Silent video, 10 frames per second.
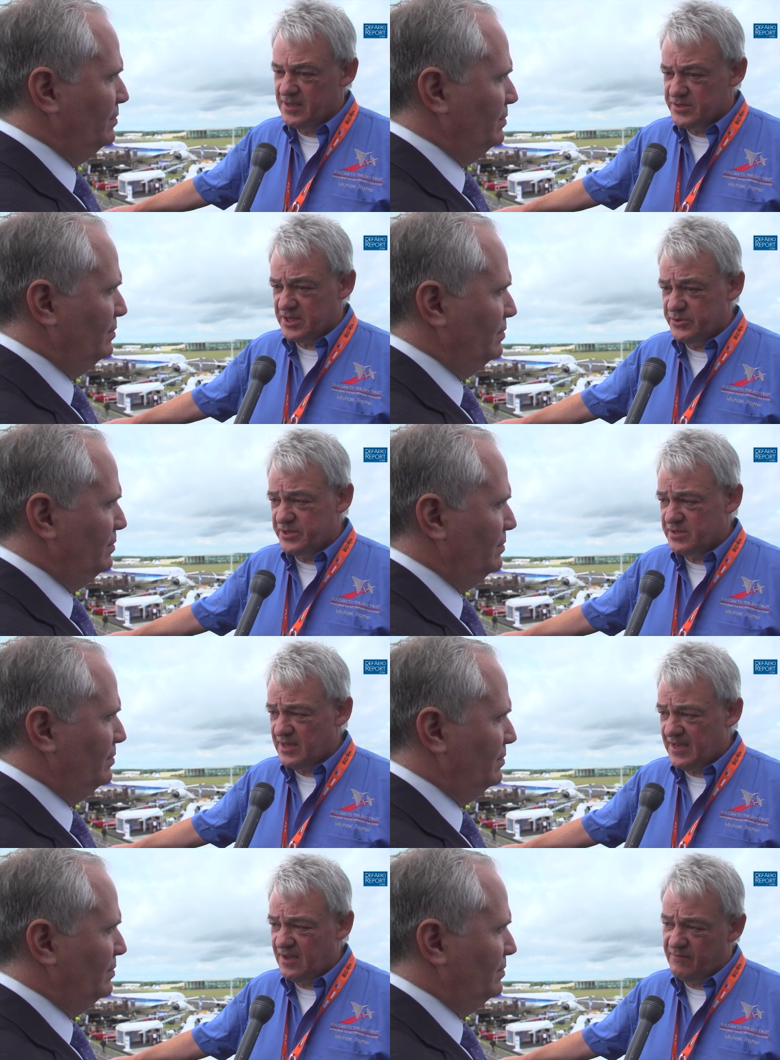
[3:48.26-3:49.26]
Speaker 1: So she's
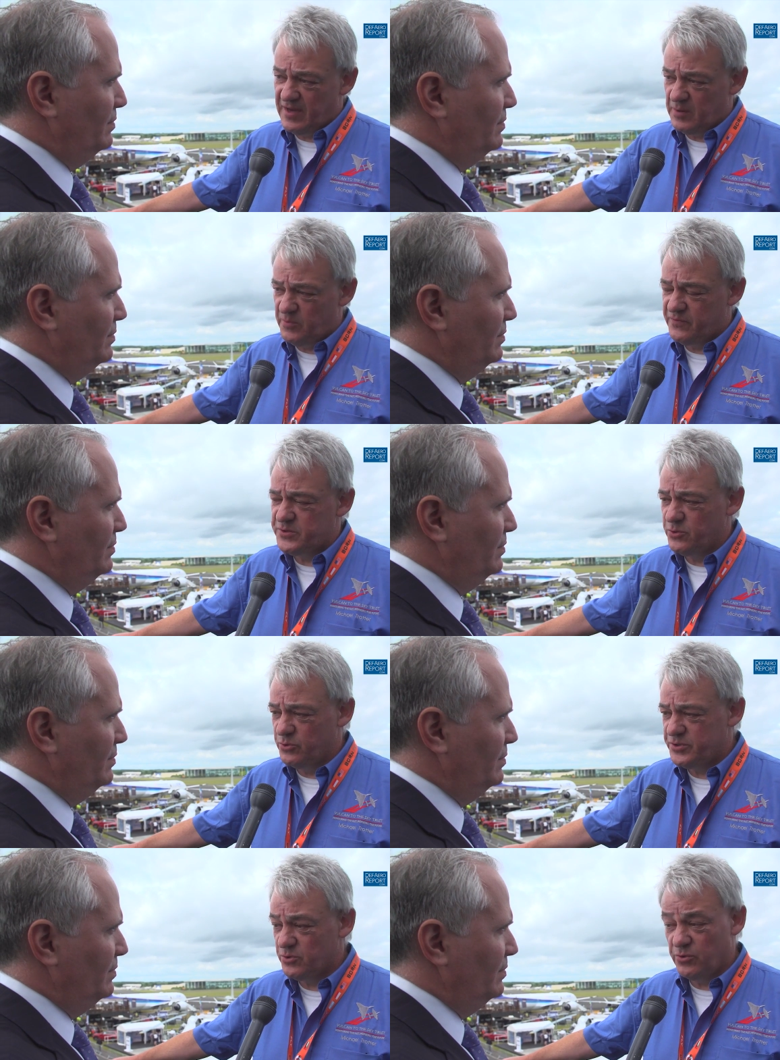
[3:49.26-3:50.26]
there, available for
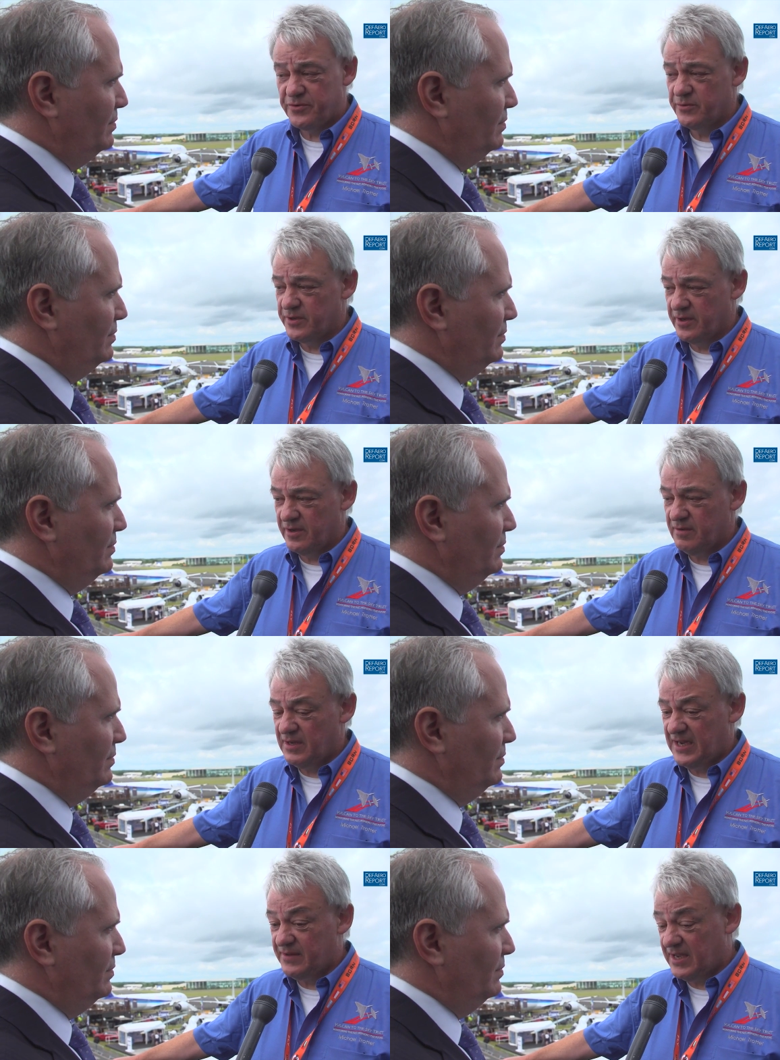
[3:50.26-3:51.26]
tours all through the year, and the